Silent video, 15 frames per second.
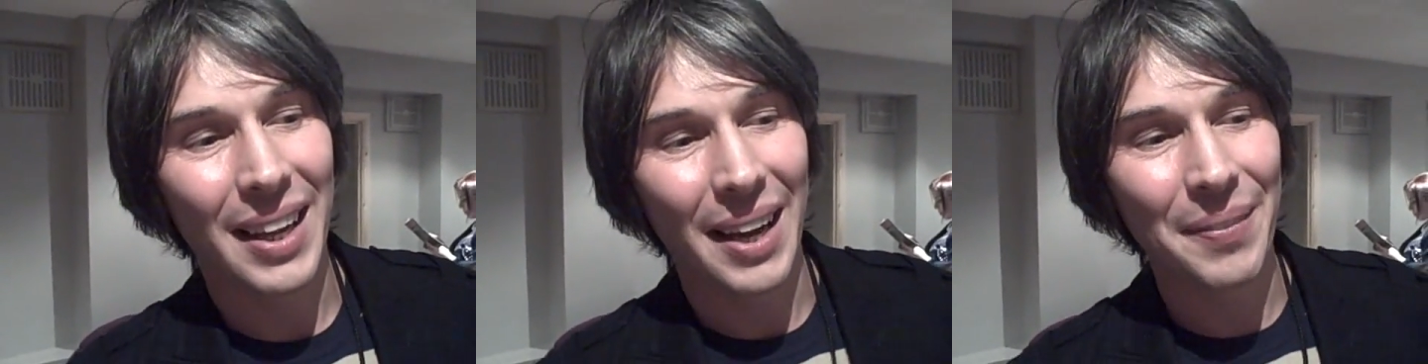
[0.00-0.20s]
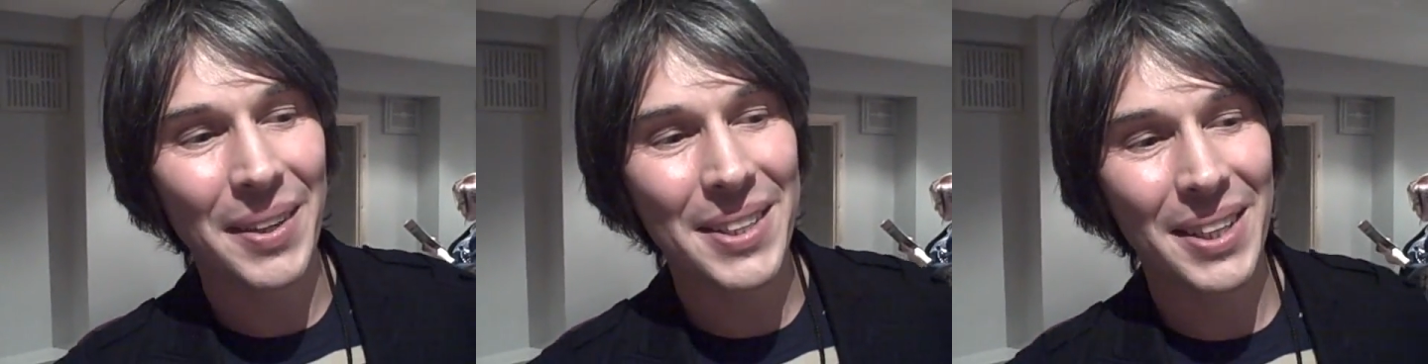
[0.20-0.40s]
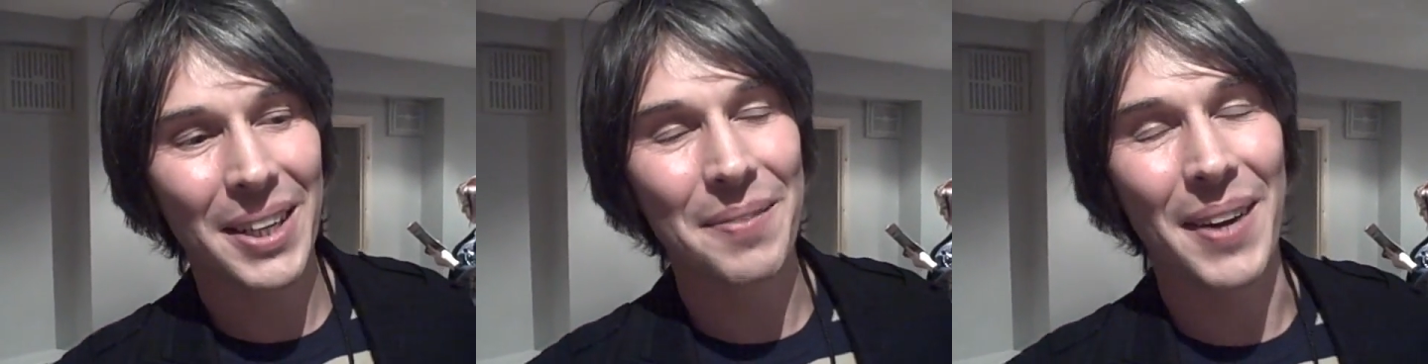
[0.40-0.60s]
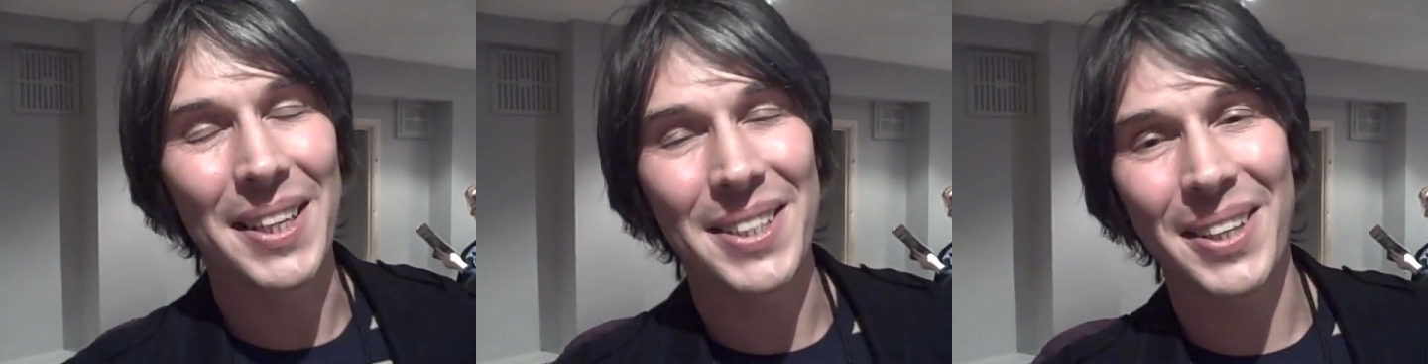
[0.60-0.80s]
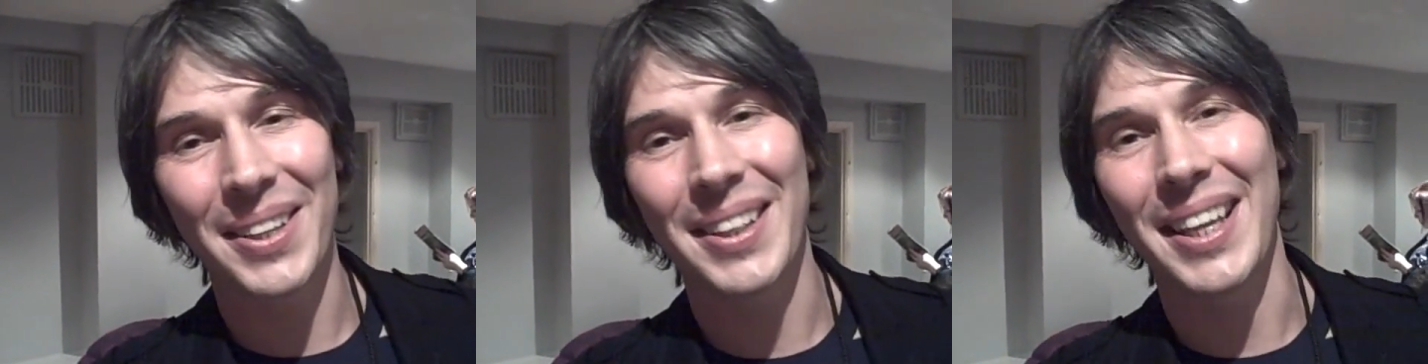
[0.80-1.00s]
I'm going to talk
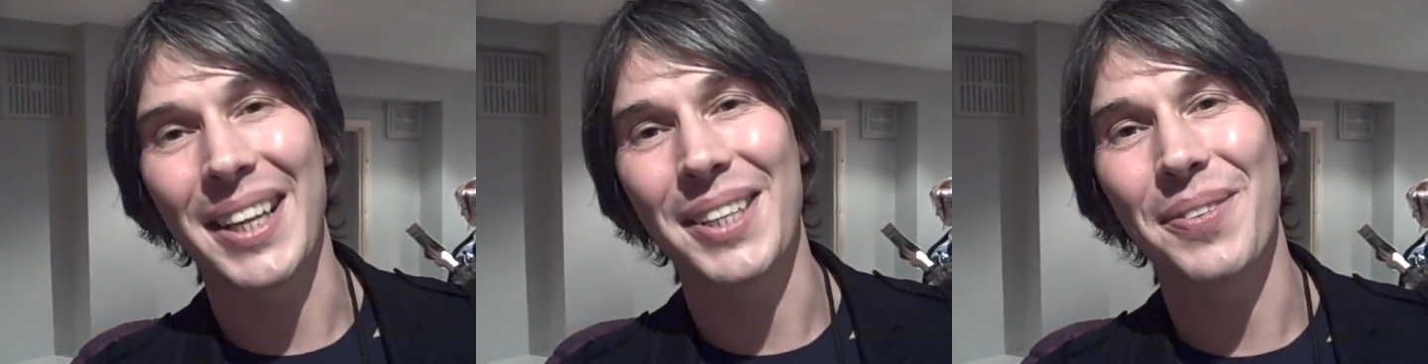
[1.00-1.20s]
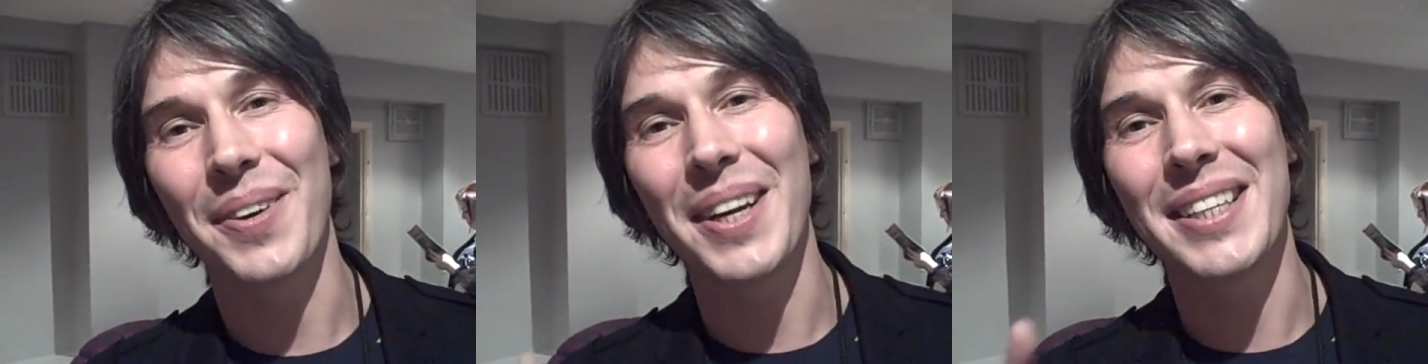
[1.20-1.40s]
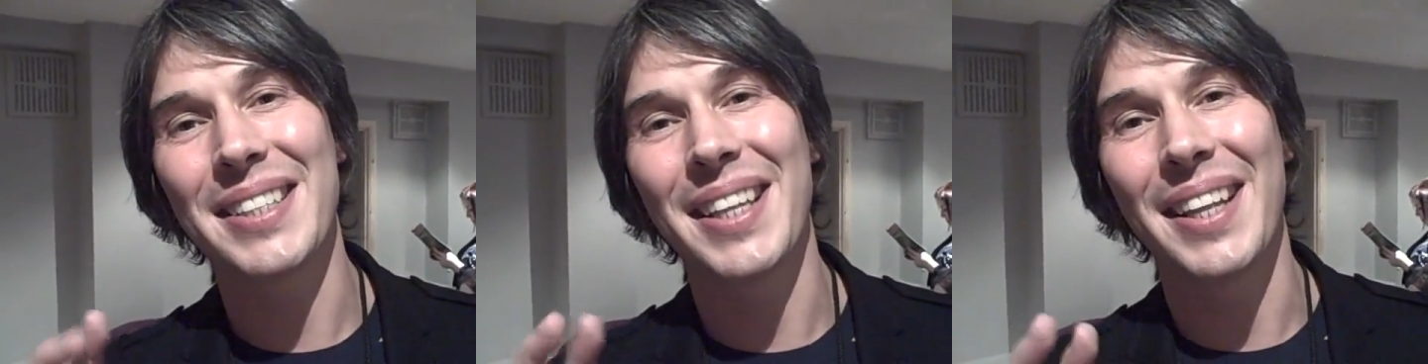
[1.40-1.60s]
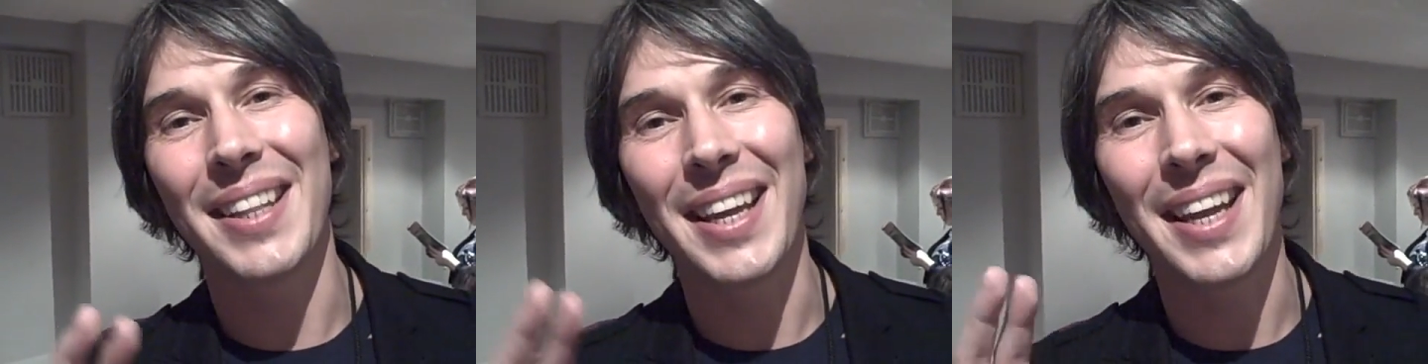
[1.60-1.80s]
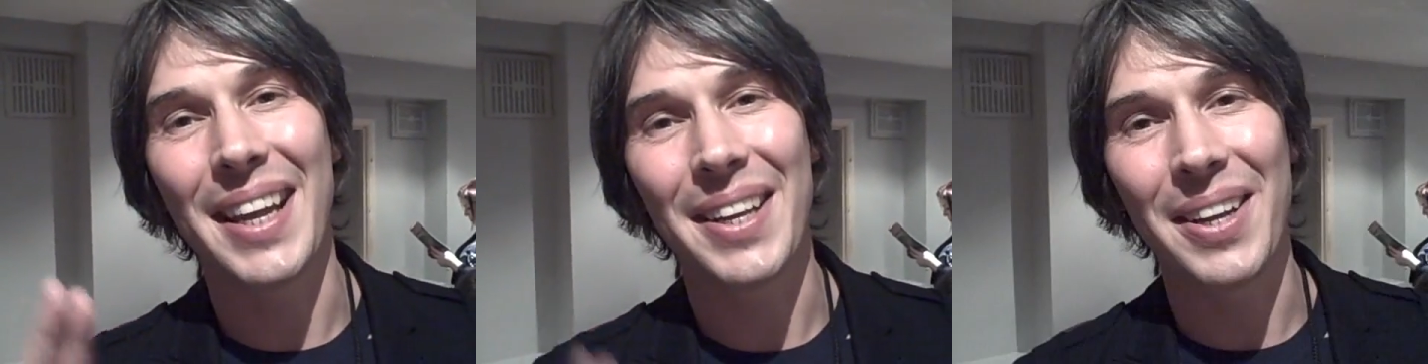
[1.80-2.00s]
about two things. One is that
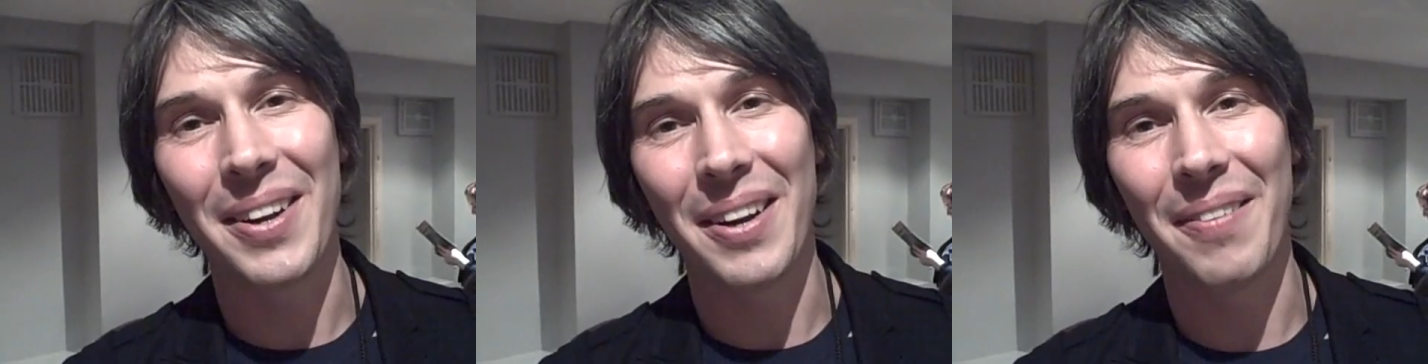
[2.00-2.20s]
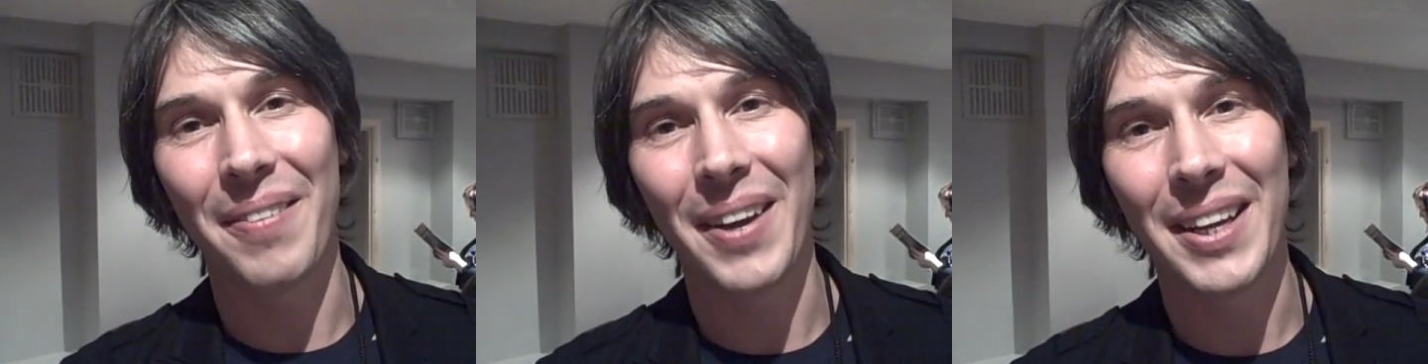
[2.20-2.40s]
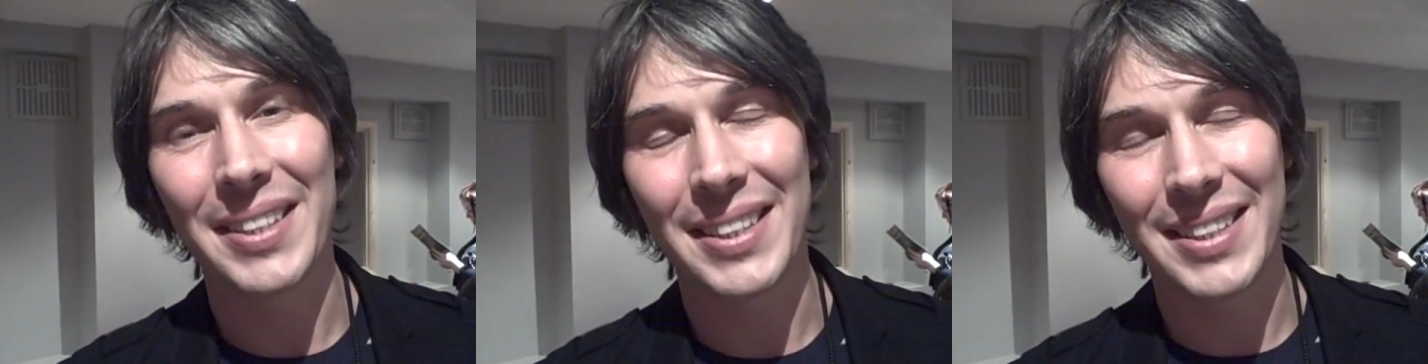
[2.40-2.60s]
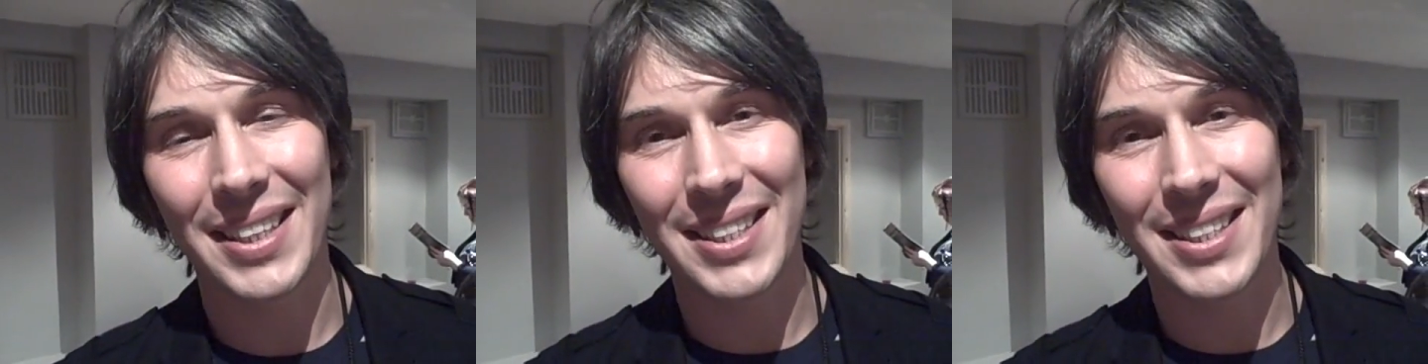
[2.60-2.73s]
the universe is